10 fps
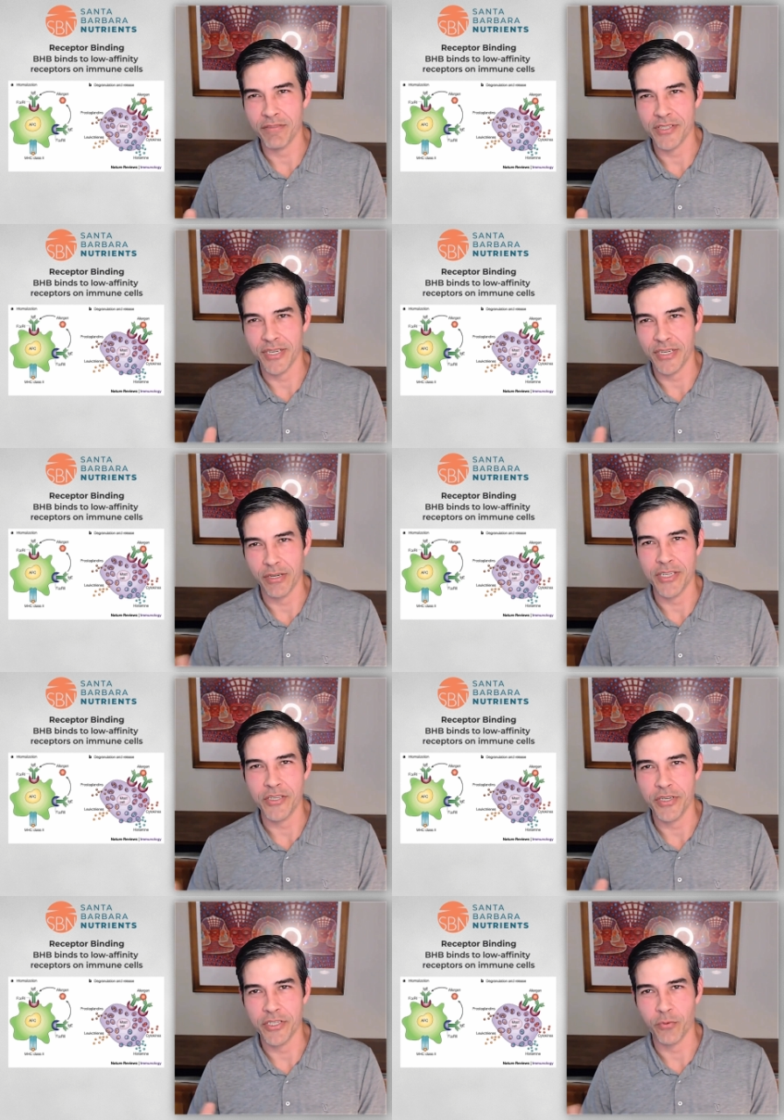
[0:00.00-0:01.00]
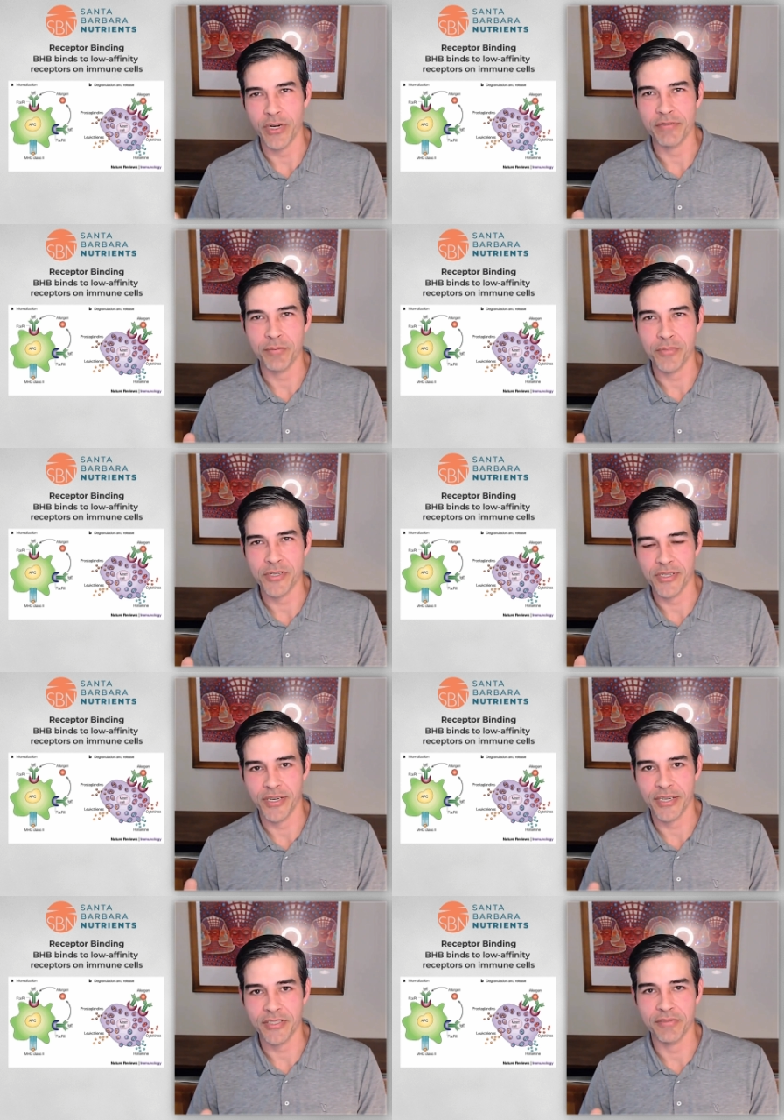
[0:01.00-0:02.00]
is like, I think you get
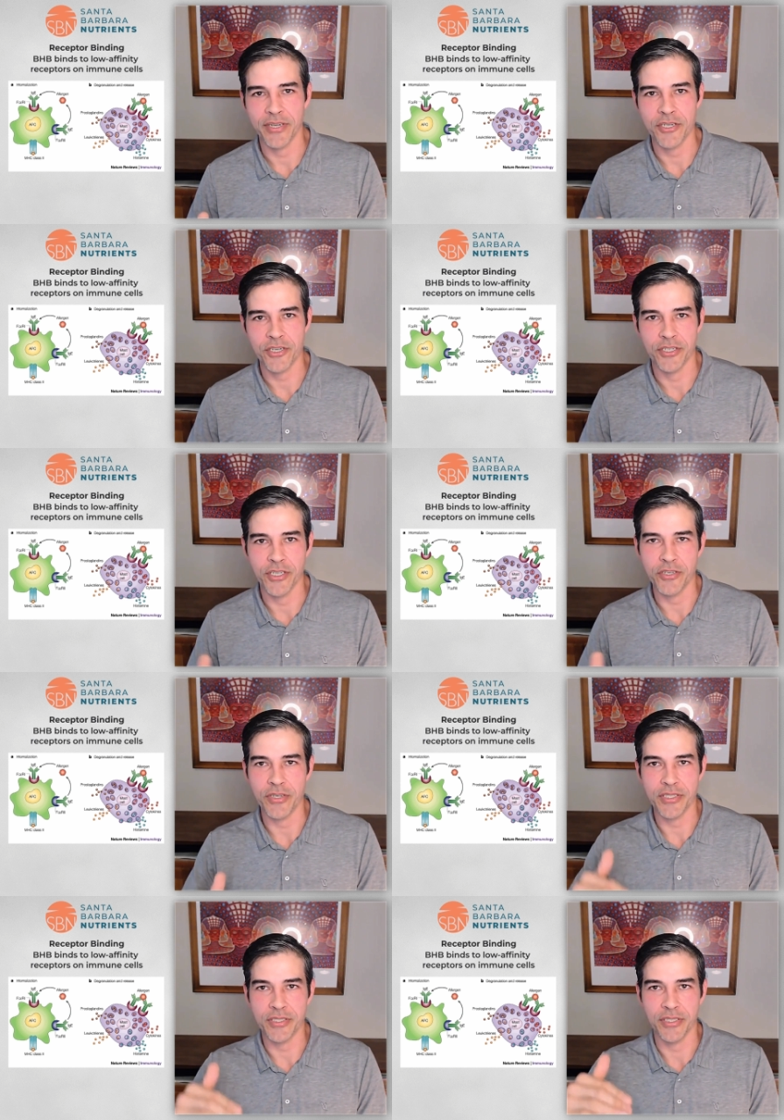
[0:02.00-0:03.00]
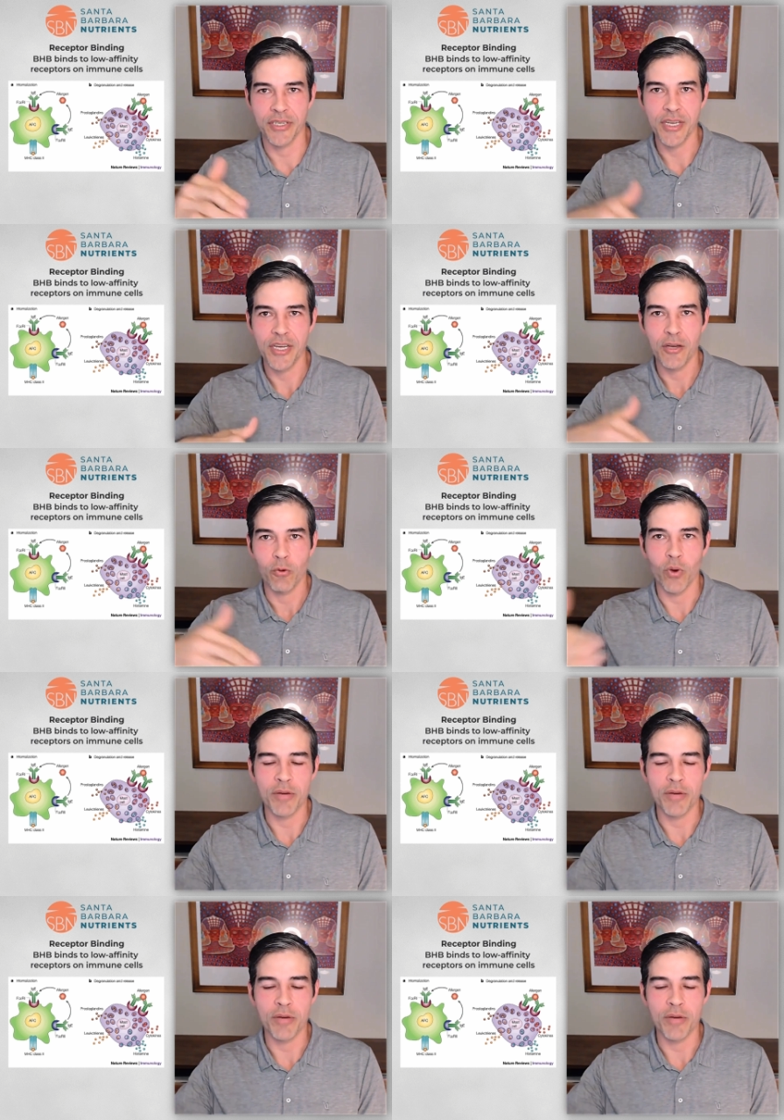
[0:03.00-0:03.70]
25% activation and then you get to okay.